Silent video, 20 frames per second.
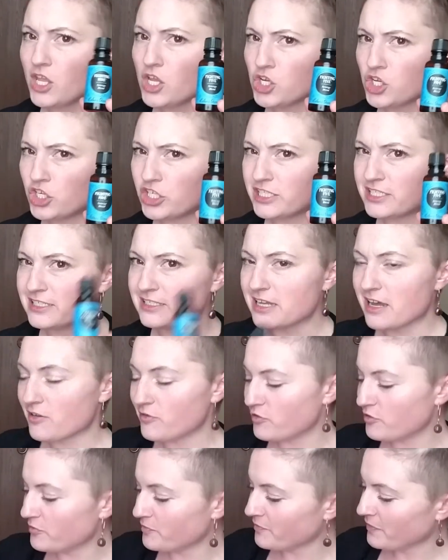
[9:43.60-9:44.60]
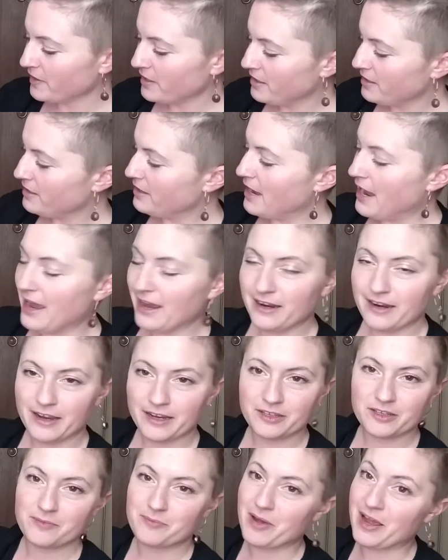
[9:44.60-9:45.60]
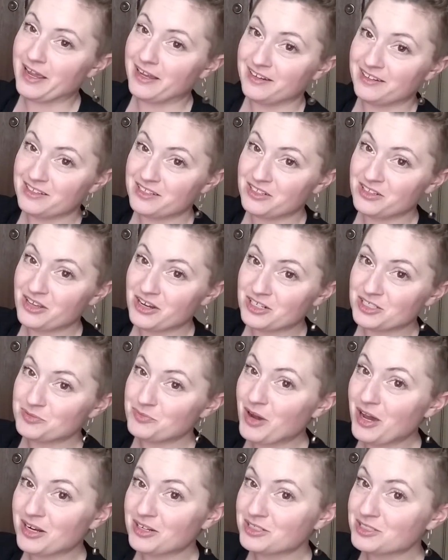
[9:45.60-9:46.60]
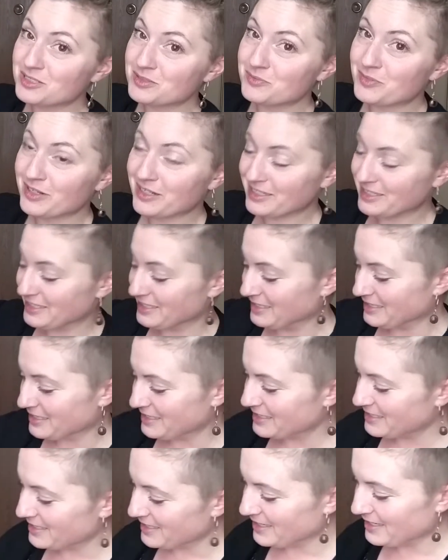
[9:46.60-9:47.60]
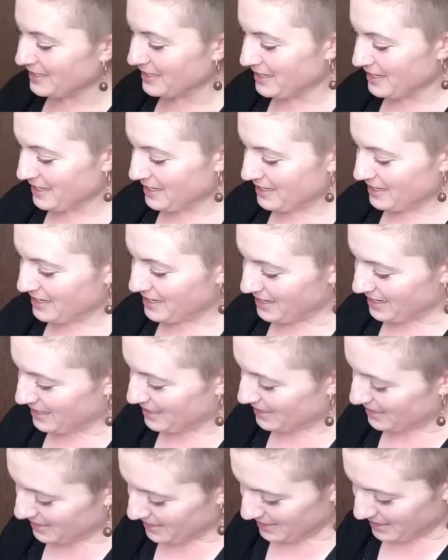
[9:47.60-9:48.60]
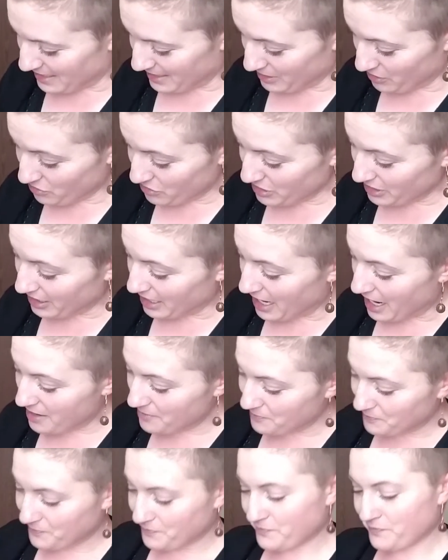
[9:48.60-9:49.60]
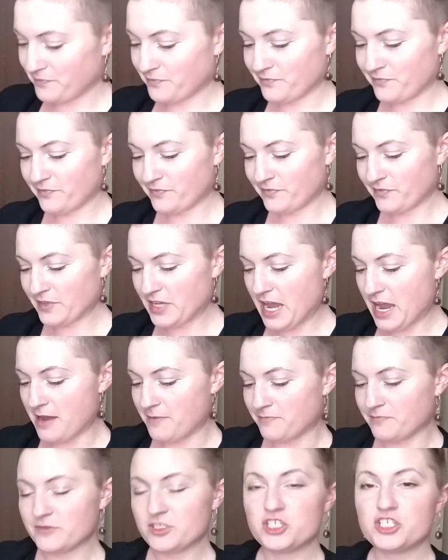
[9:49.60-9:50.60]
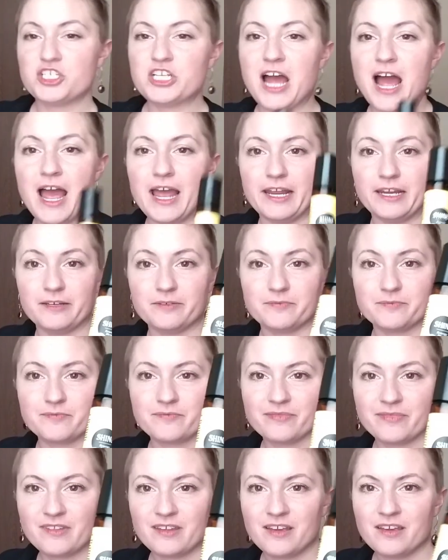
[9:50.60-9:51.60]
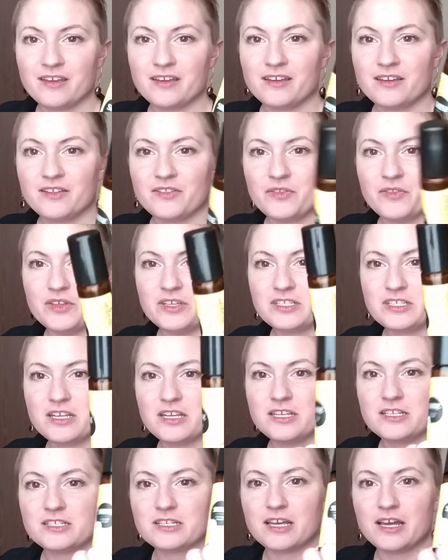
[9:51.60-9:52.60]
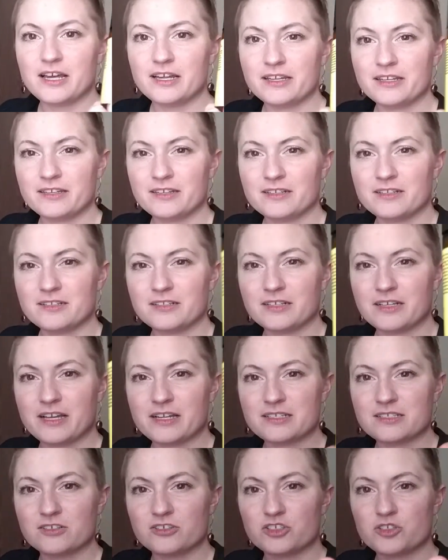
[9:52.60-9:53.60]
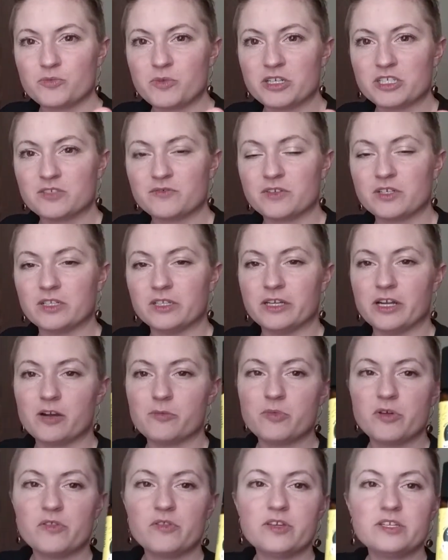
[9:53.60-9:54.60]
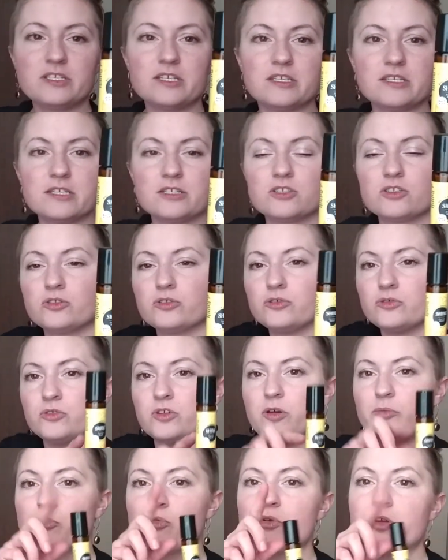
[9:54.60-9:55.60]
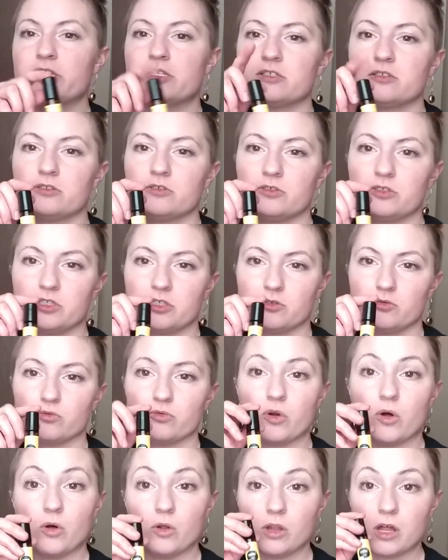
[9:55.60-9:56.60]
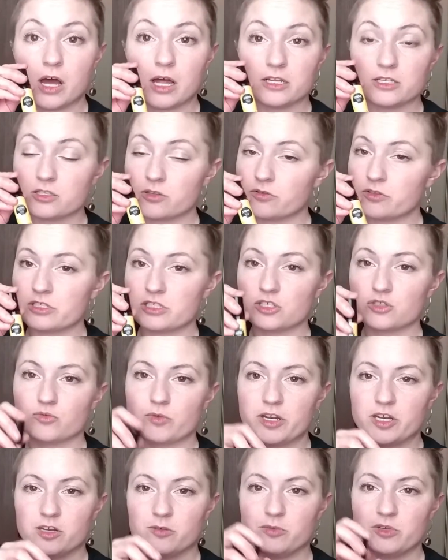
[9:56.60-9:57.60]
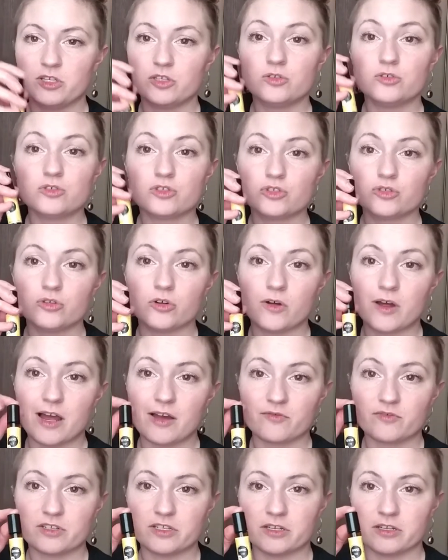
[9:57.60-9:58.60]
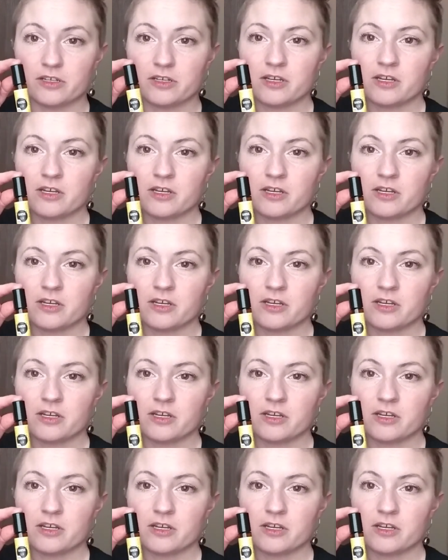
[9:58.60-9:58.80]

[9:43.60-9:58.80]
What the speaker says: Good stuff. And you could buy it in the large bottles because I use it a lot. Okay, Shine. This is, I guess there's too much of a glare, but this is a pre-diluted roll-on, so this is ready to be used. You don't have to